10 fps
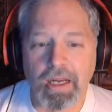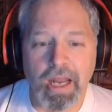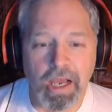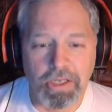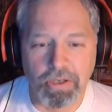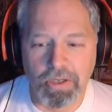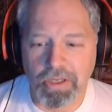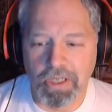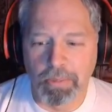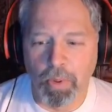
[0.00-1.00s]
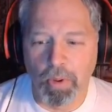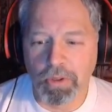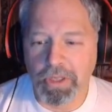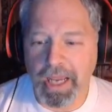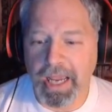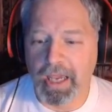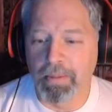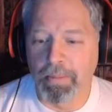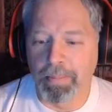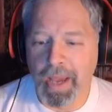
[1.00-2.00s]
now I start to see portals, and
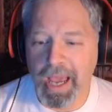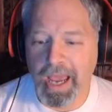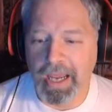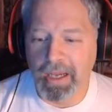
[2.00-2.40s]
bang.